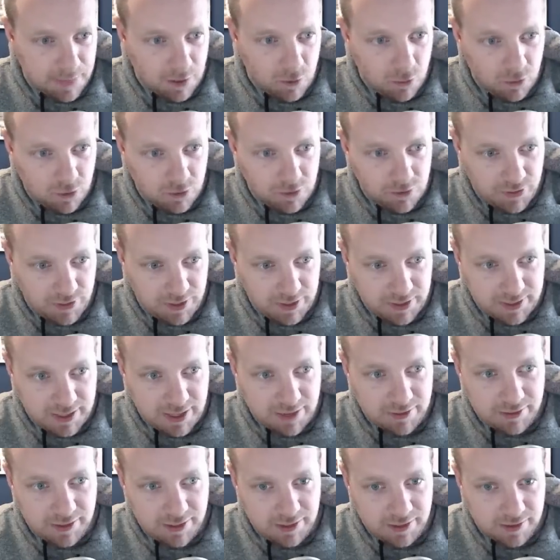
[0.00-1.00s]
whole thing
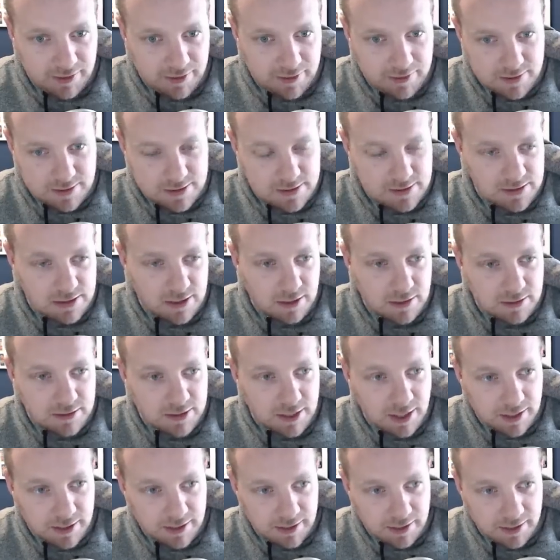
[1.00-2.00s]
down here, this is all
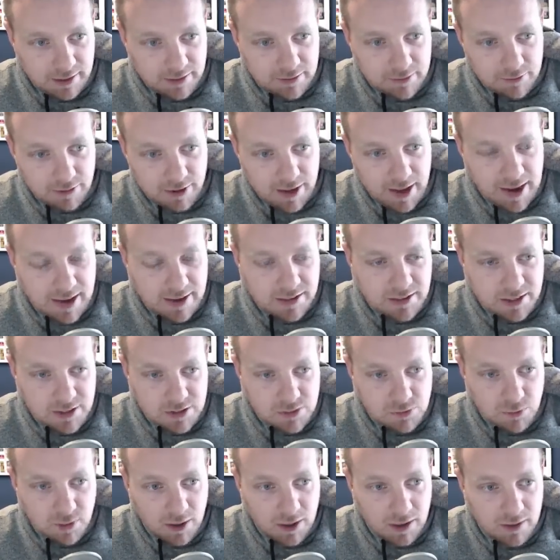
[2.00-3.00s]
done in React
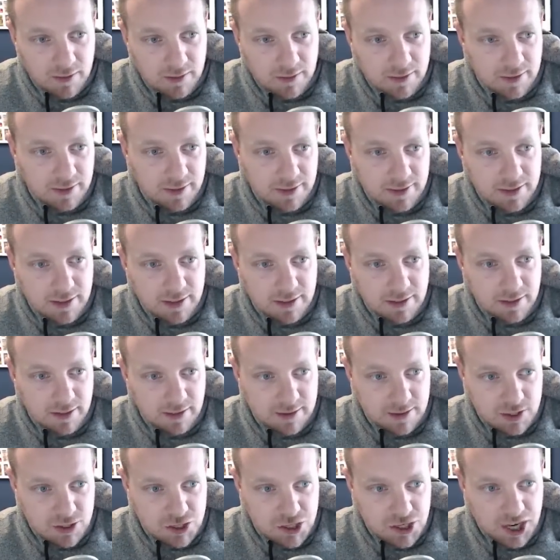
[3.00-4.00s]
as well. And then
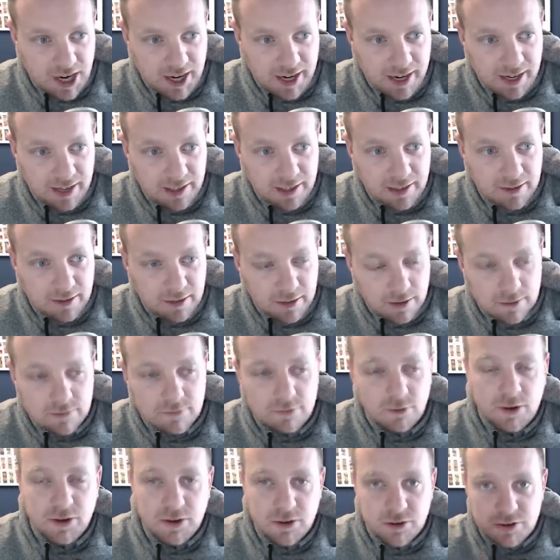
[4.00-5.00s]
the checking
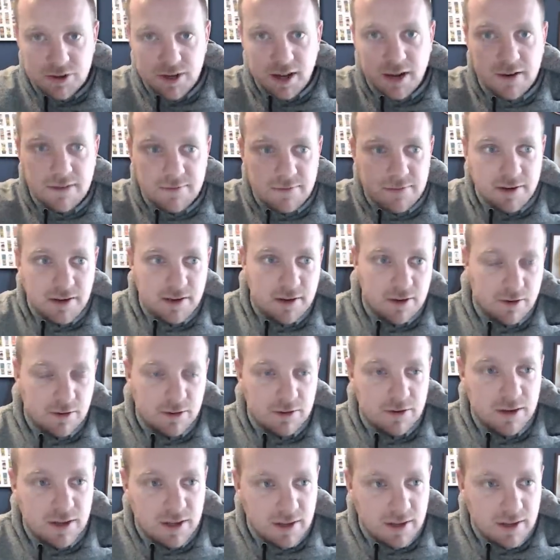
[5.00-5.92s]
of when you're done a video,